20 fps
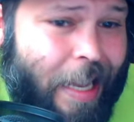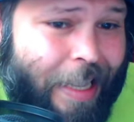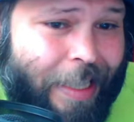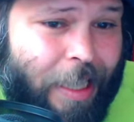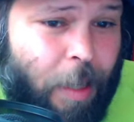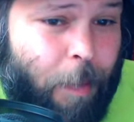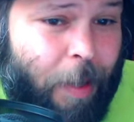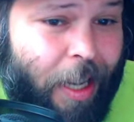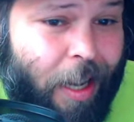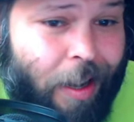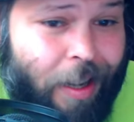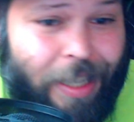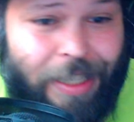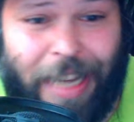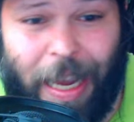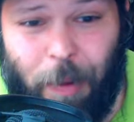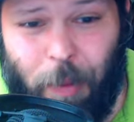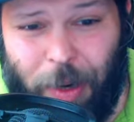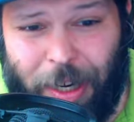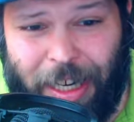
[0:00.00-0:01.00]
To be honest,
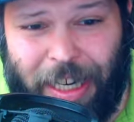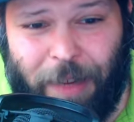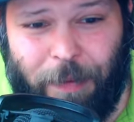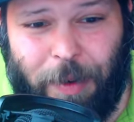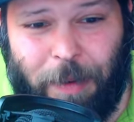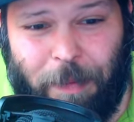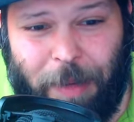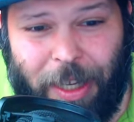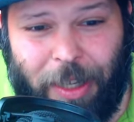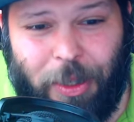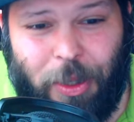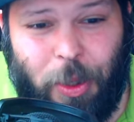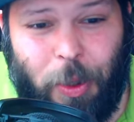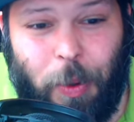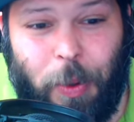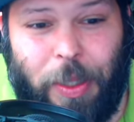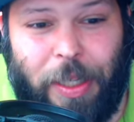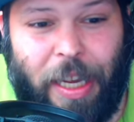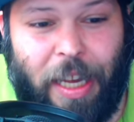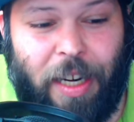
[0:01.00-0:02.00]
I wouldn't even be too
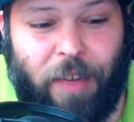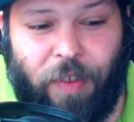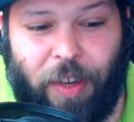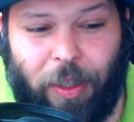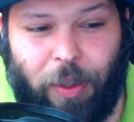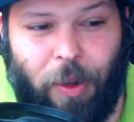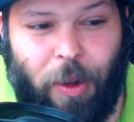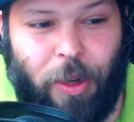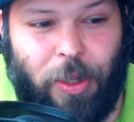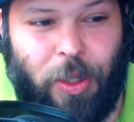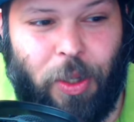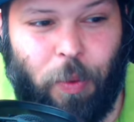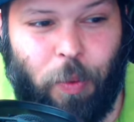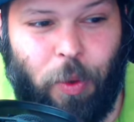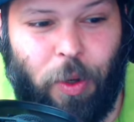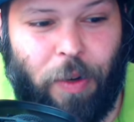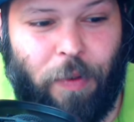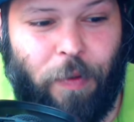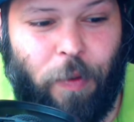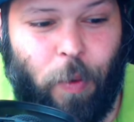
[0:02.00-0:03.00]
sad if I lost the
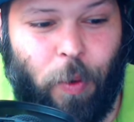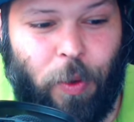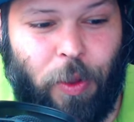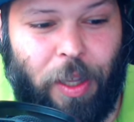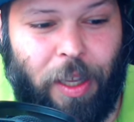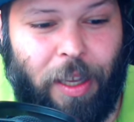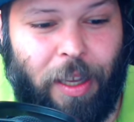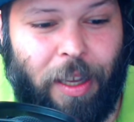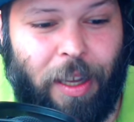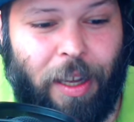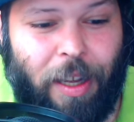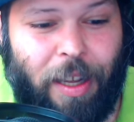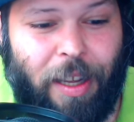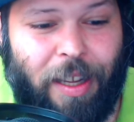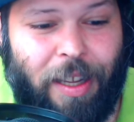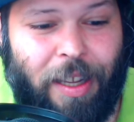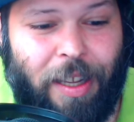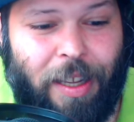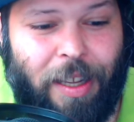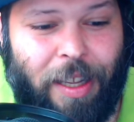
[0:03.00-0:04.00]
rook for
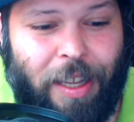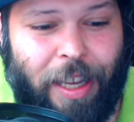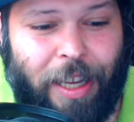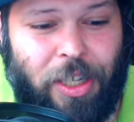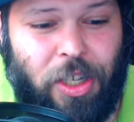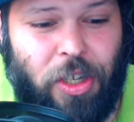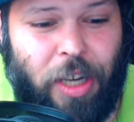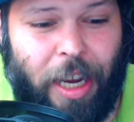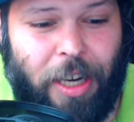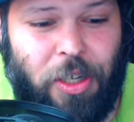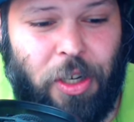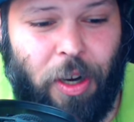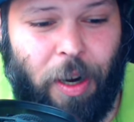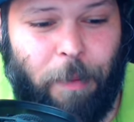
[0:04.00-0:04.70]
the exchange here.